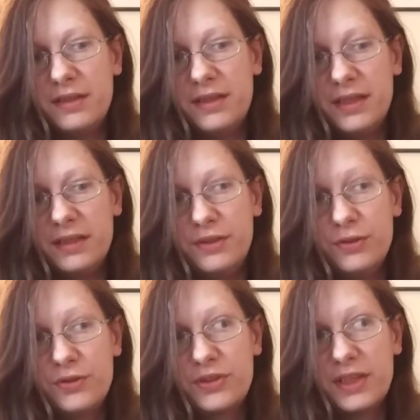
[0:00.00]
They
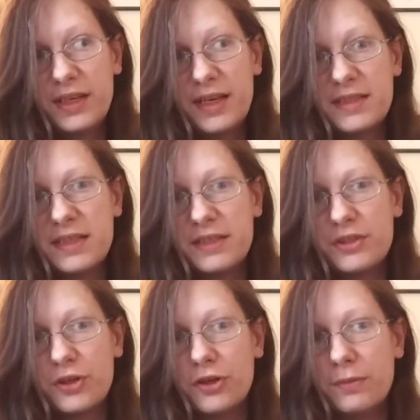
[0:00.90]
use it as a
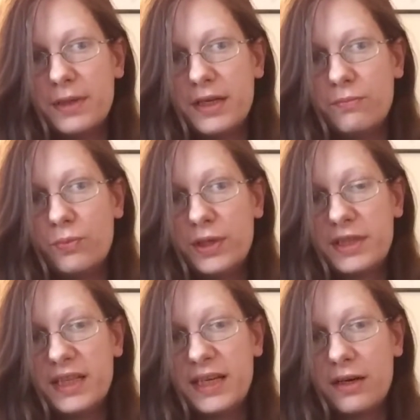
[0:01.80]
term, and
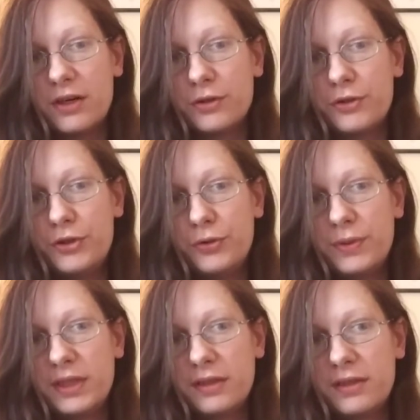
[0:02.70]
what they are
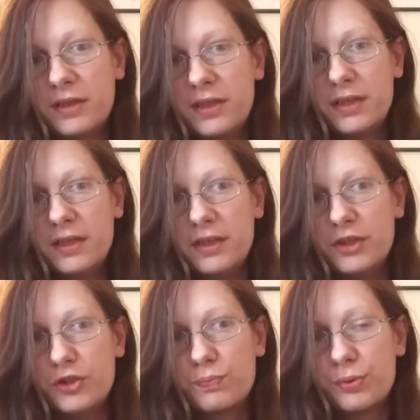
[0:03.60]
doing
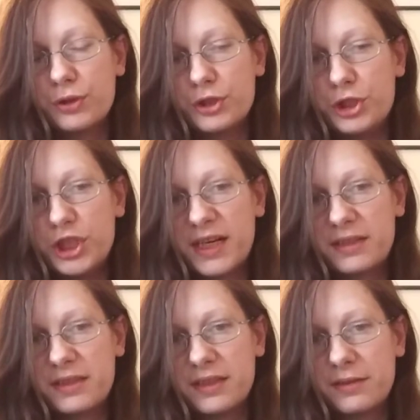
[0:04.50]
is
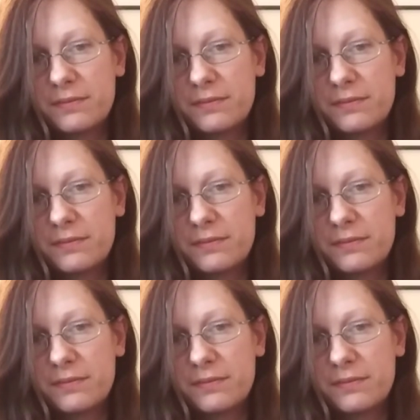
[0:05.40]
projecting.